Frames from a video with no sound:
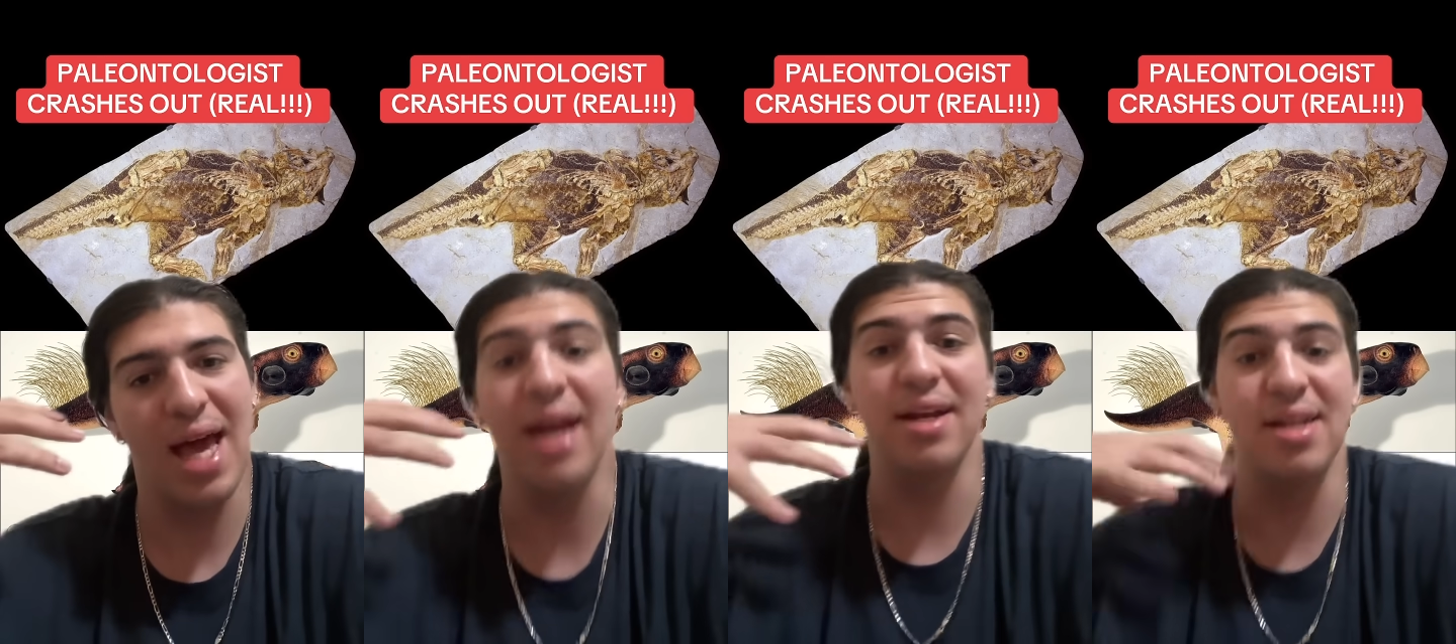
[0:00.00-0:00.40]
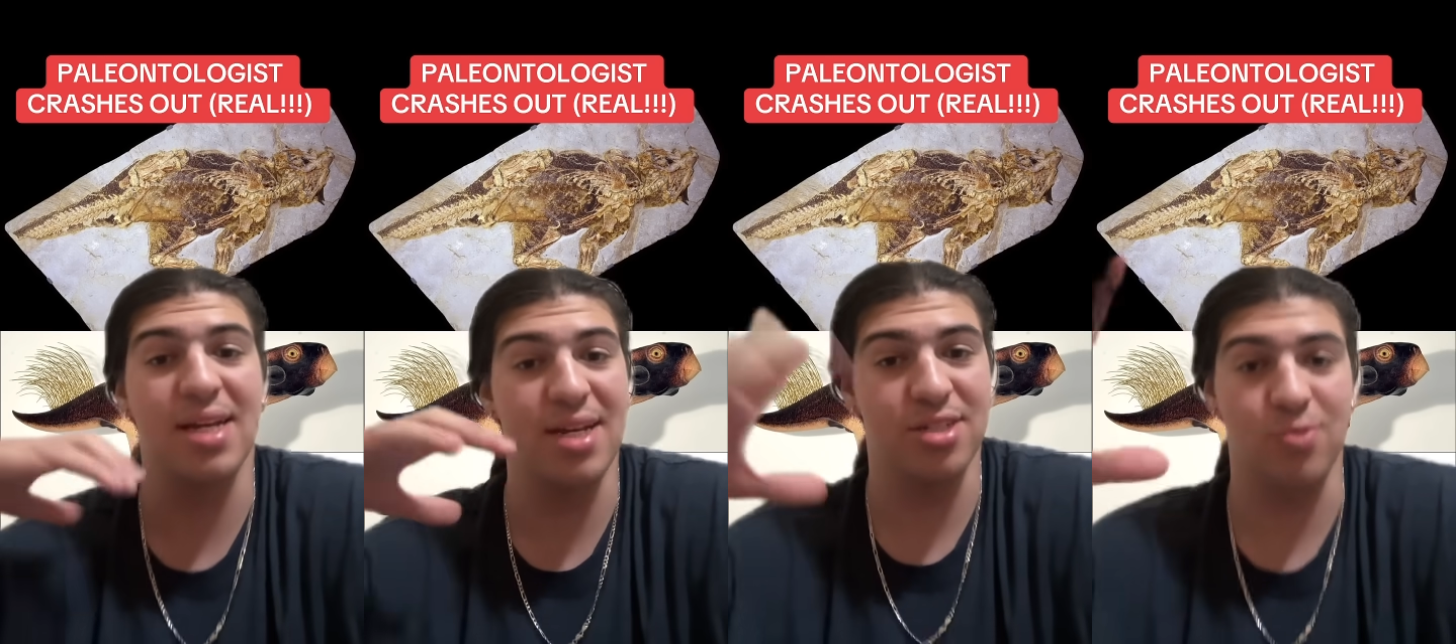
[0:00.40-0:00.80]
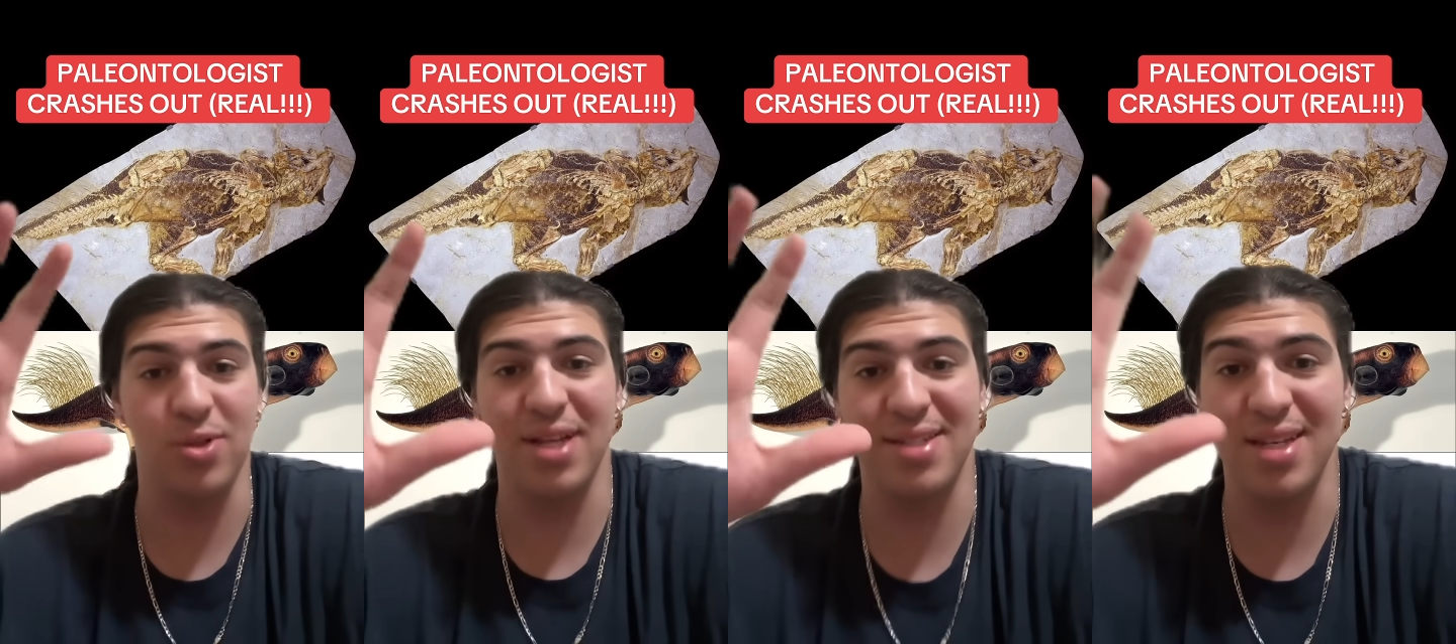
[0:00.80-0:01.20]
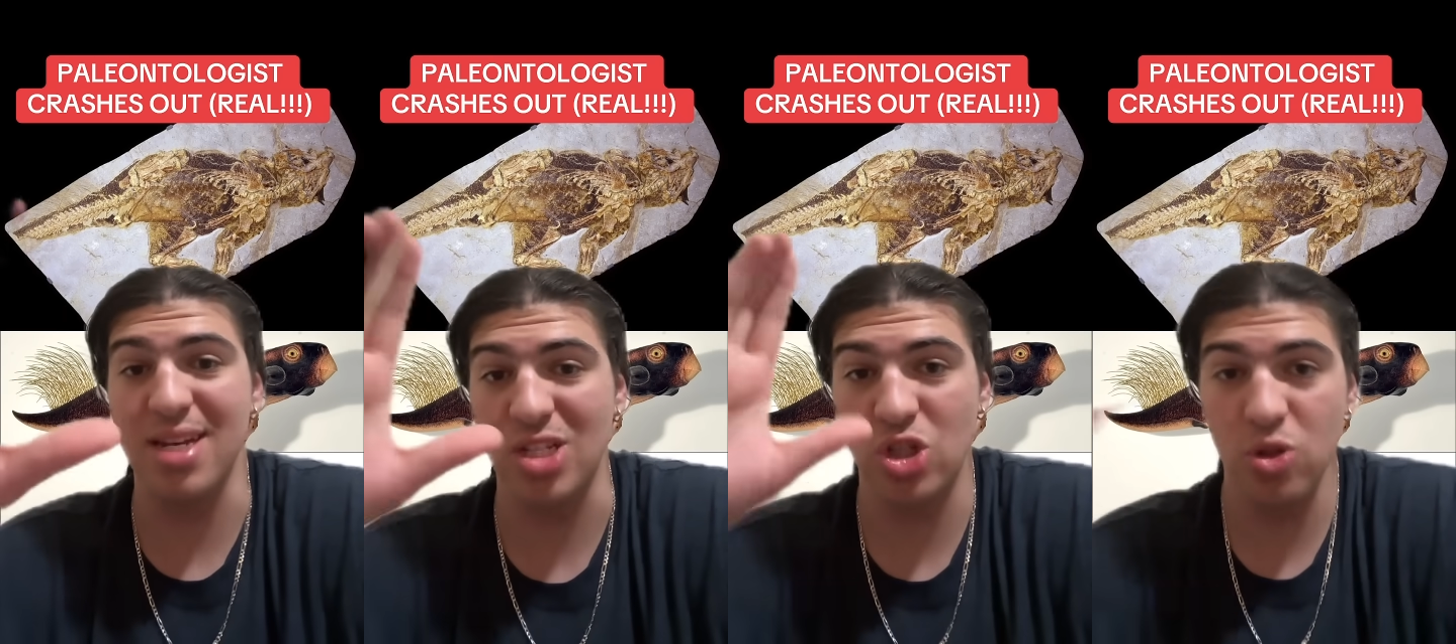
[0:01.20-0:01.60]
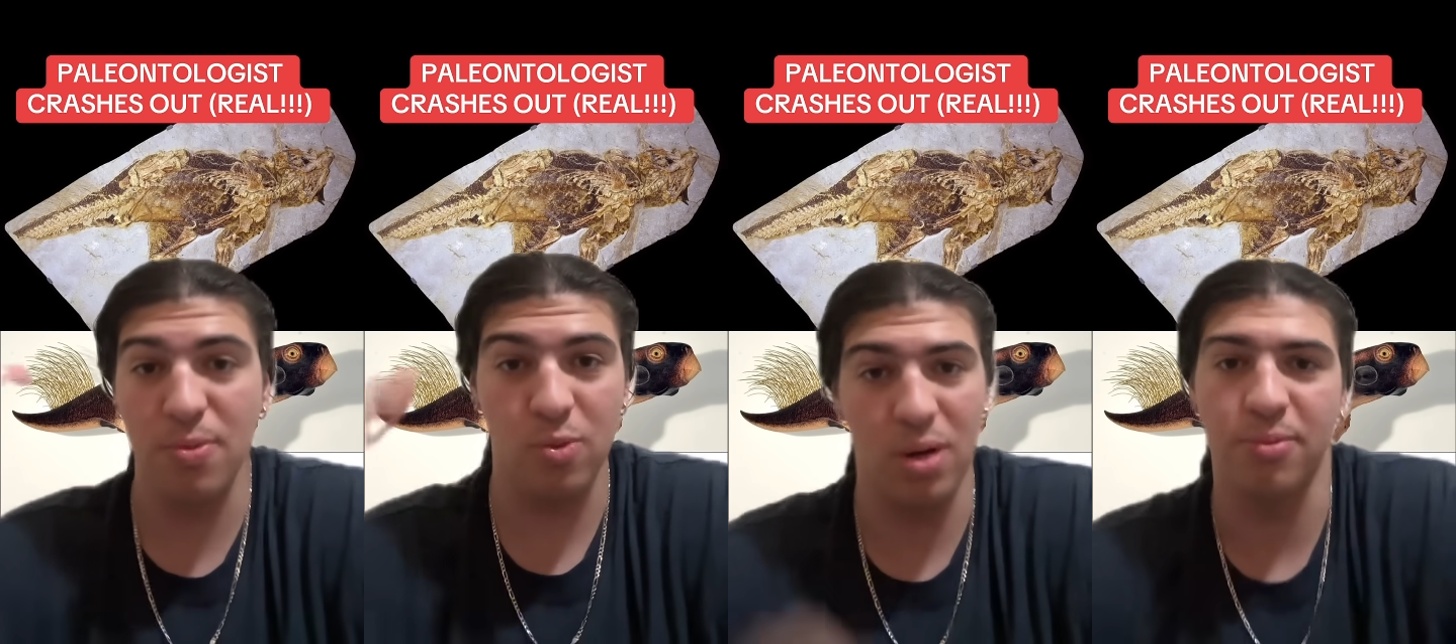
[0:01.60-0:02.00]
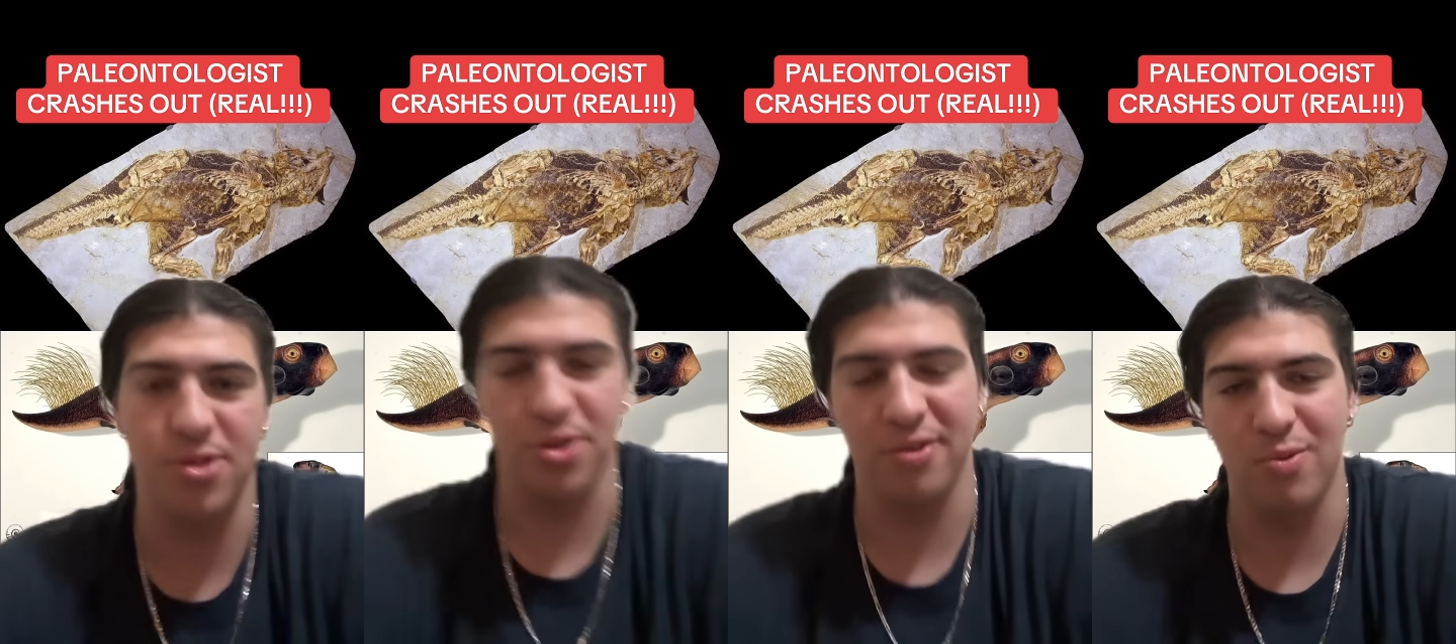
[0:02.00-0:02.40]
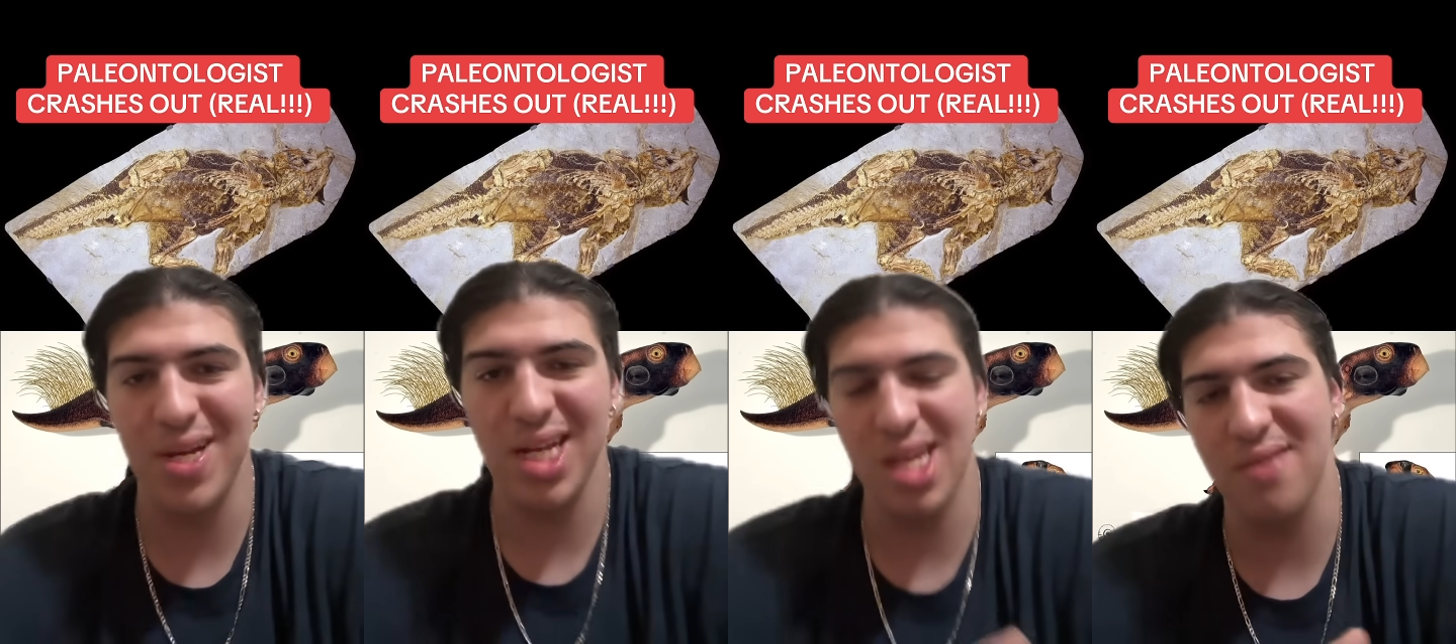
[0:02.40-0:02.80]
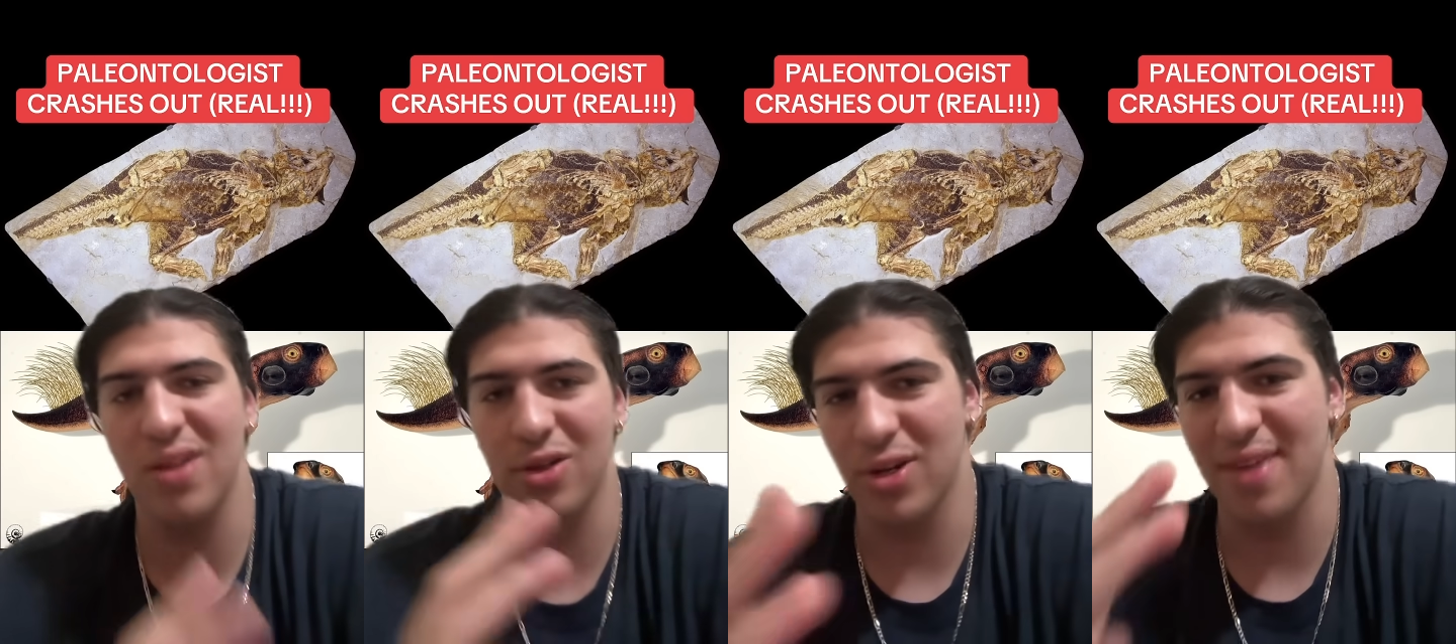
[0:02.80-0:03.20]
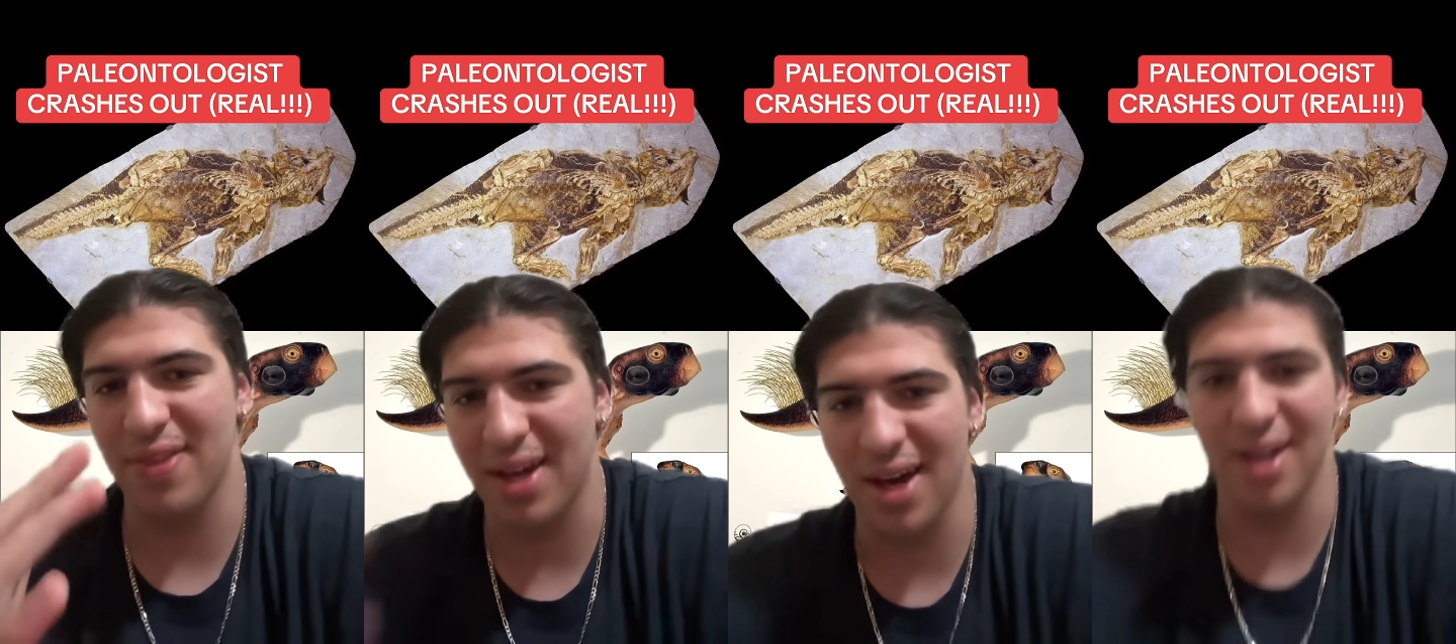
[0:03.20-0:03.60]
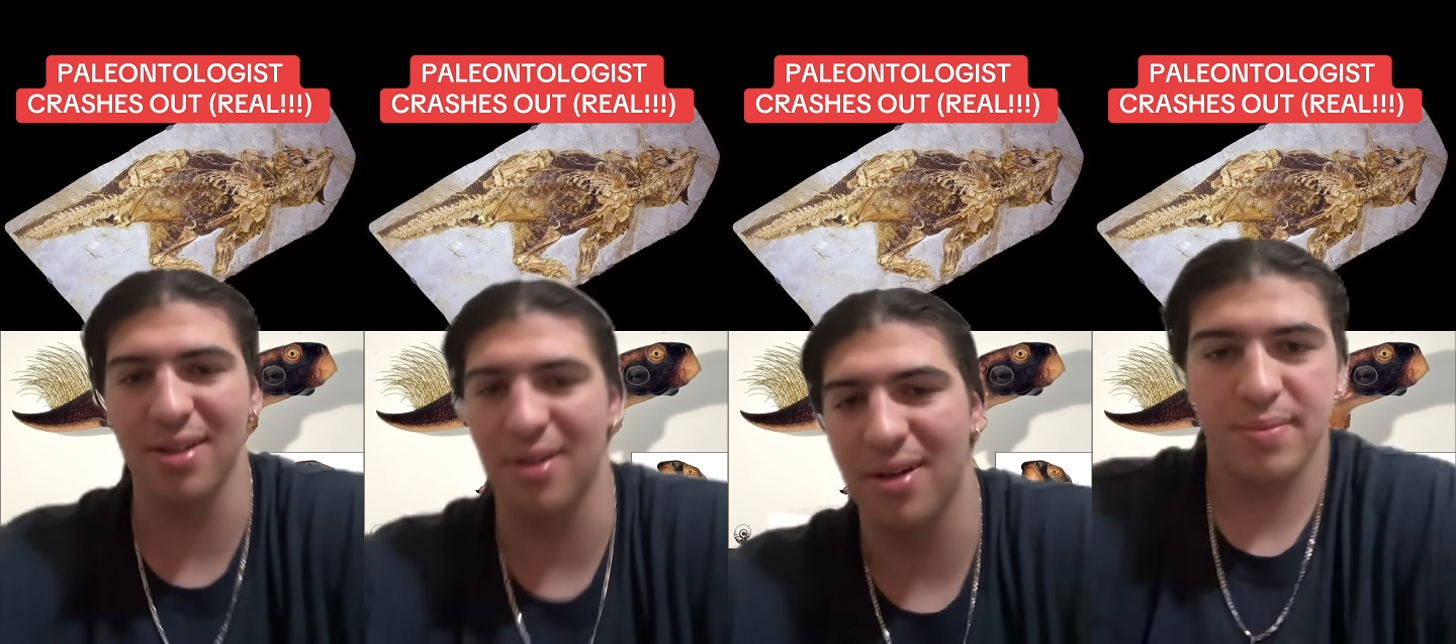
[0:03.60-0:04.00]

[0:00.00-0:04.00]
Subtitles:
and in cases where that skin is super well preserved, we can even look at the color.